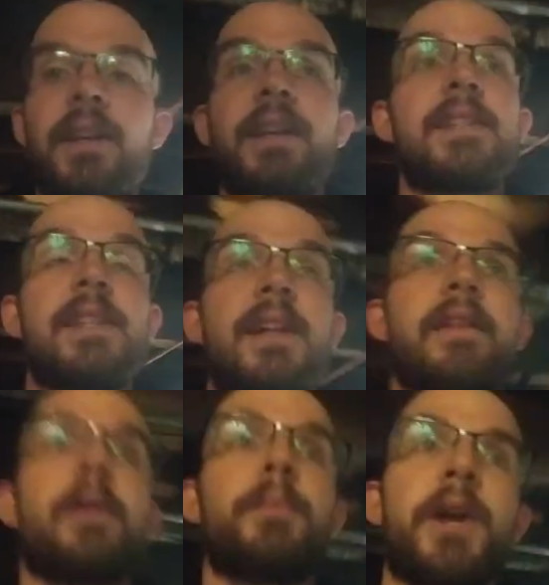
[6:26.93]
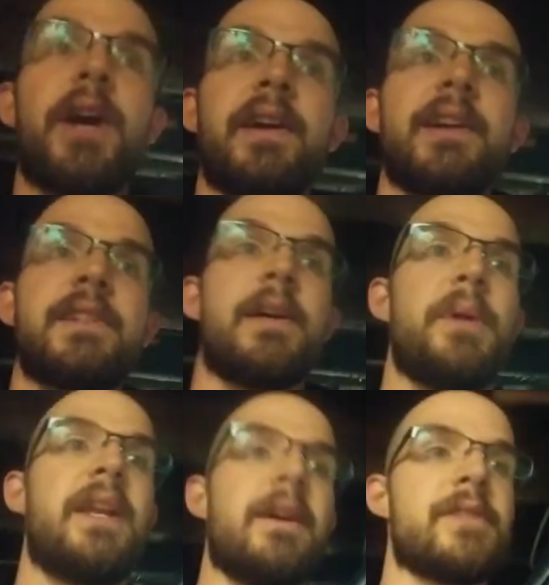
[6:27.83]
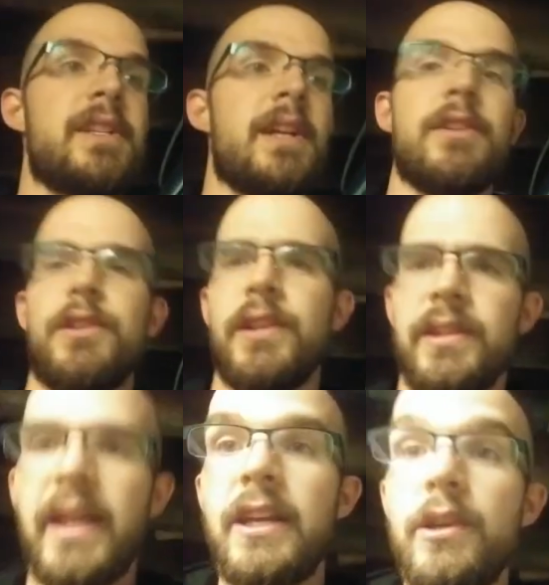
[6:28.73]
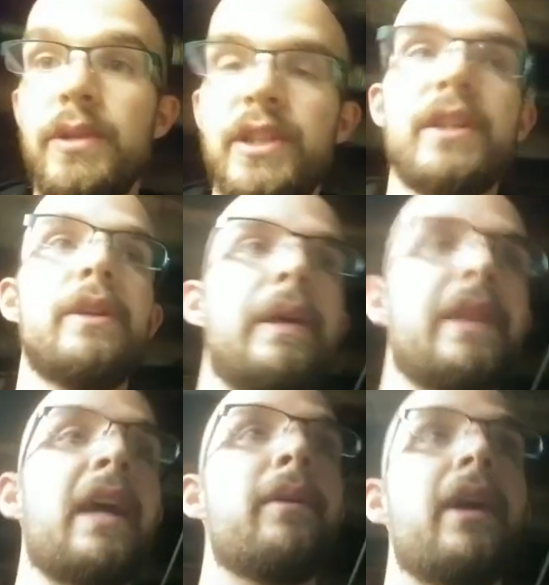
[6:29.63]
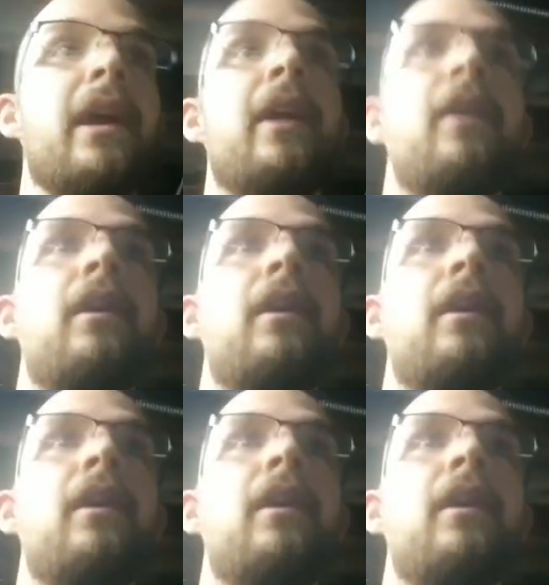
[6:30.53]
gets a lot of their product up and downstairs, or they used to do it that way.